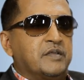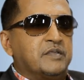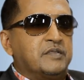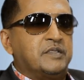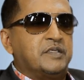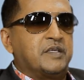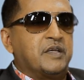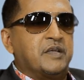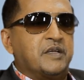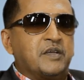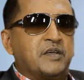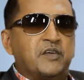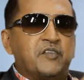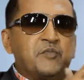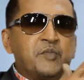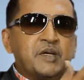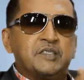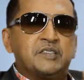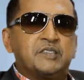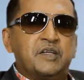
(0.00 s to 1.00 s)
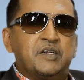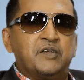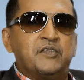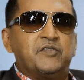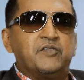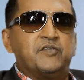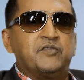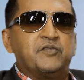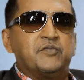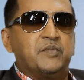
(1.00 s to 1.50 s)
taking care of
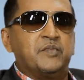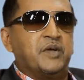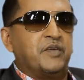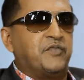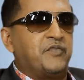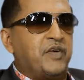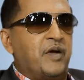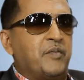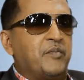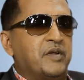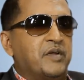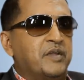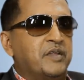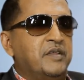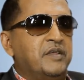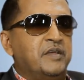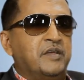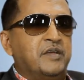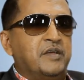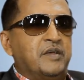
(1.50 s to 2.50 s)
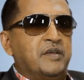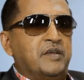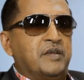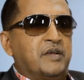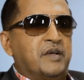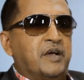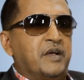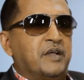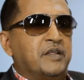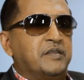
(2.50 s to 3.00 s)
myself, my family,
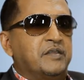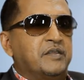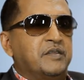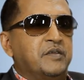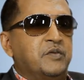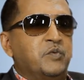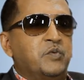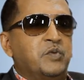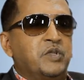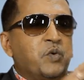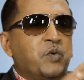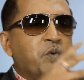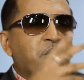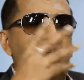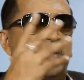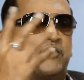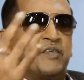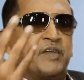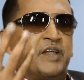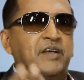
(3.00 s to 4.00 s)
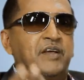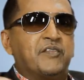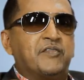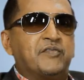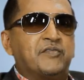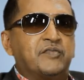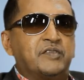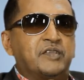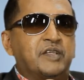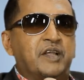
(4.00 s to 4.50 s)
and the way of
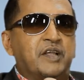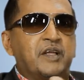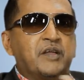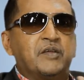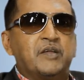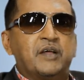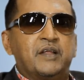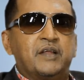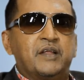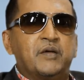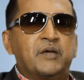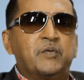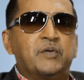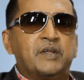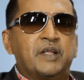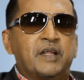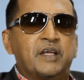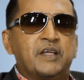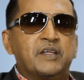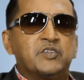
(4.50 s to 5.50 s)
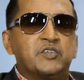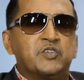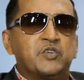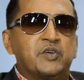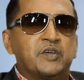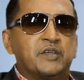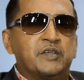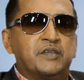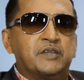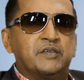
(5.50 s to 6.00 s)
life that I
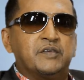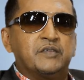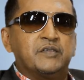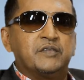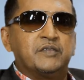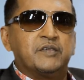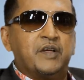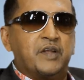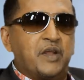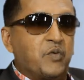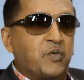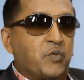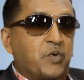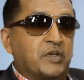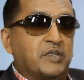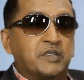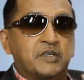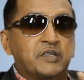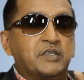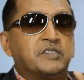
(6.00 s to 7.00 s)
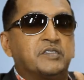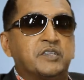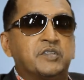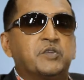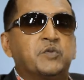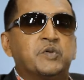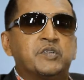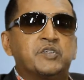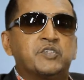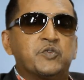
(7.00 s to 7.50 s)
enjoy, and I want to
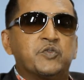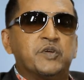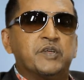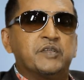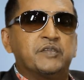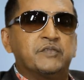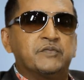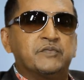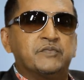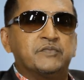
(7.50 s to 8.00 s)
continue enjoying.